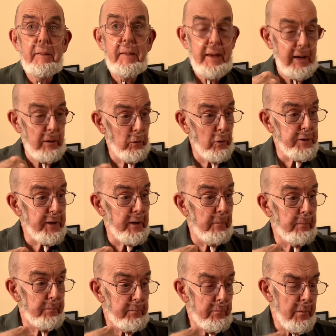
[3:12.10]
It was a
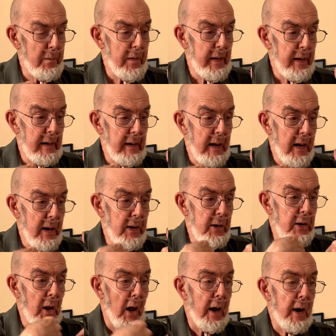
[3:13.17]

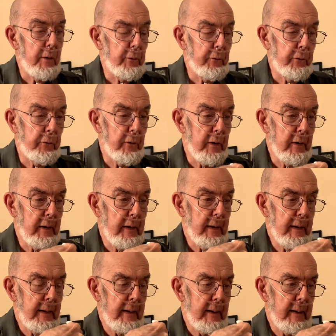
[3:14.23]
life,
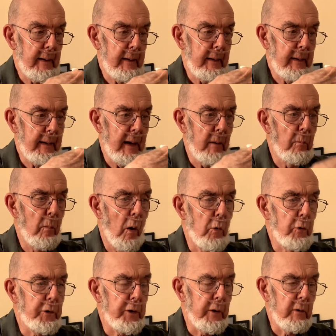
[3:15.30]

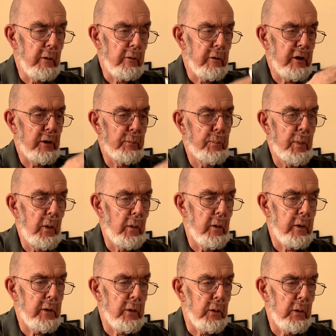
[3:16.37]
emotional,
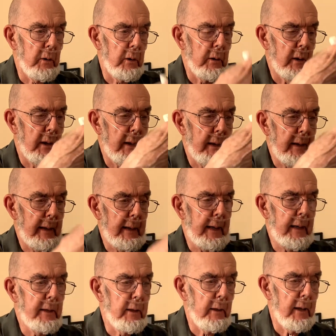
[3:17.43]
spiritual,
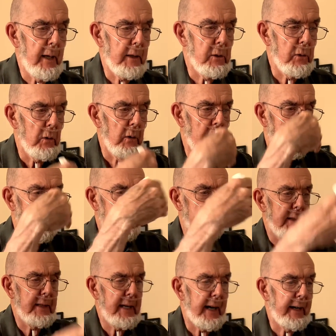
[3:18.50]
intellectual,
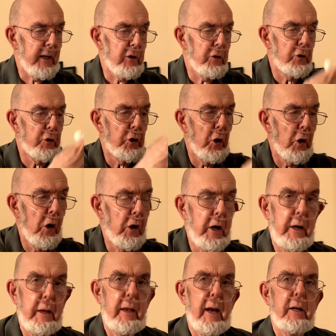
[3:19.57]
aesthetic
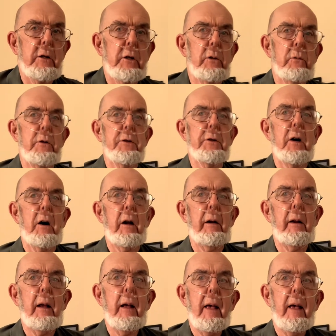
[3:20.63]
journey that she was on.